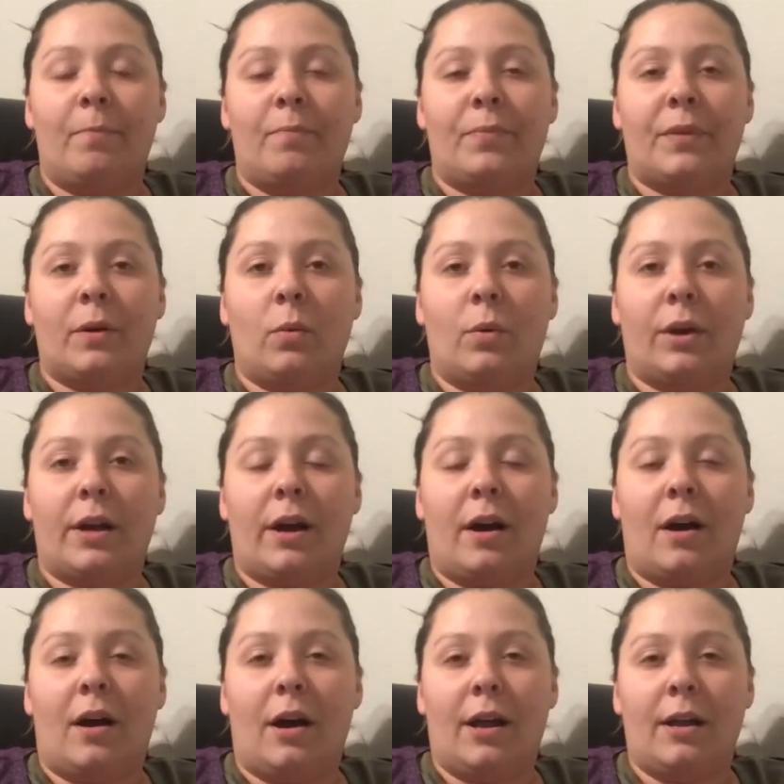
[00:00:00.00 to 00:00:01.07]
When
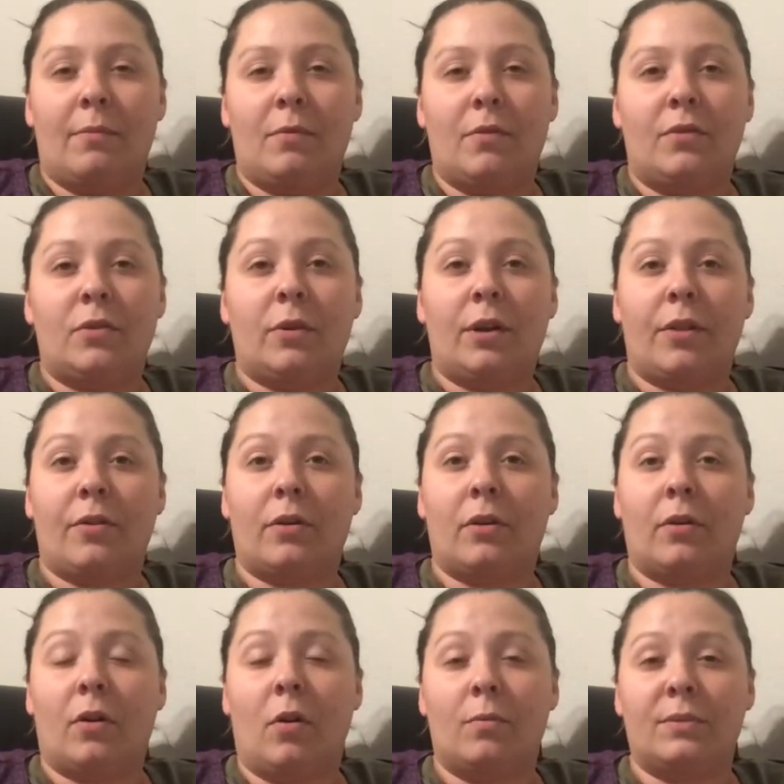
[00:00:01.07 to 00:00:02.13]
I move to
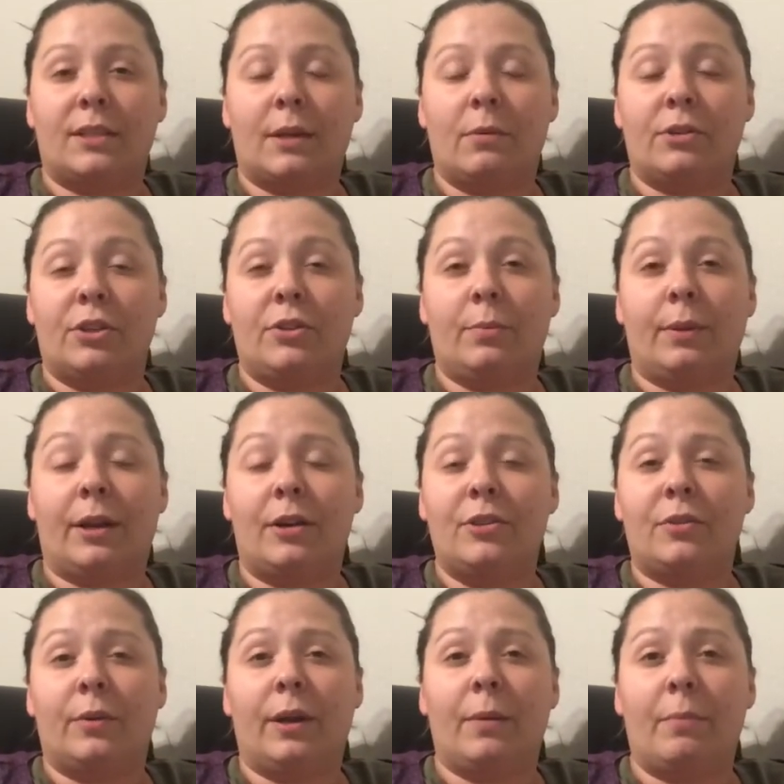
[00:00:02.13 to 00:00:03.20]
another homestead, which I do plan on
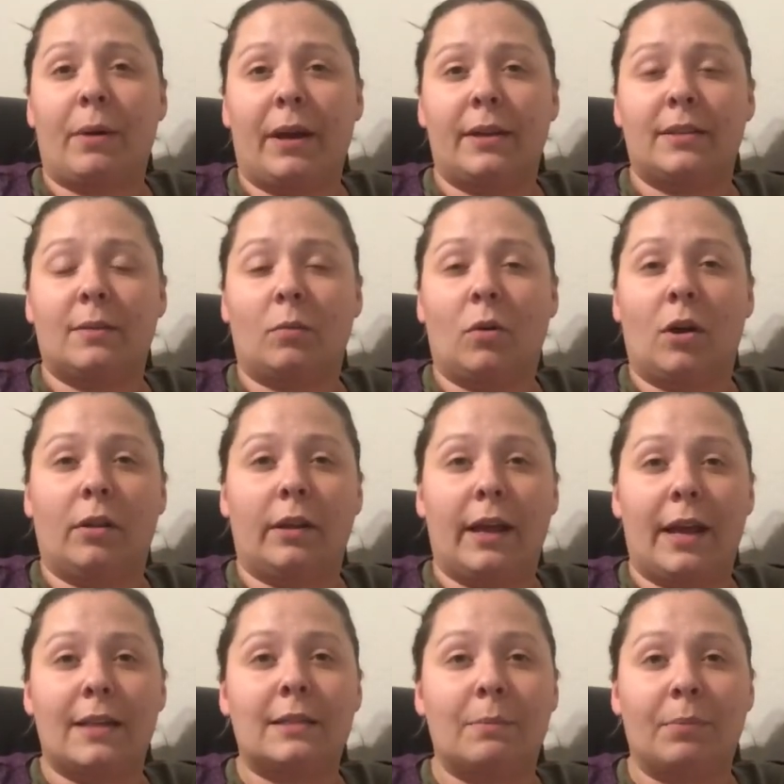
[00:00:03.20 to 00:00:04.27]
doing, buying some raw
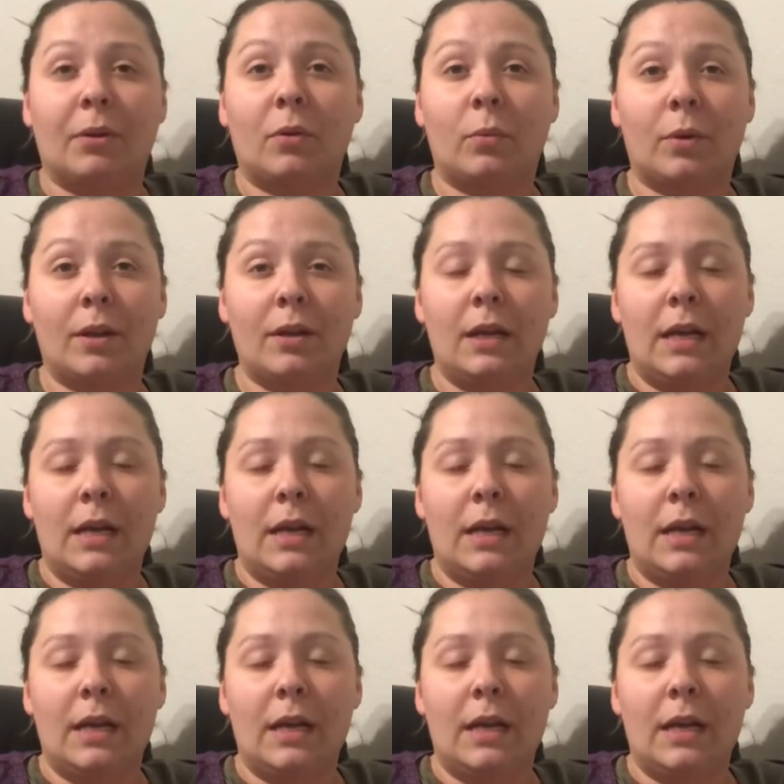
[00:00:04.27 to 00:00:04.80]
land to build one,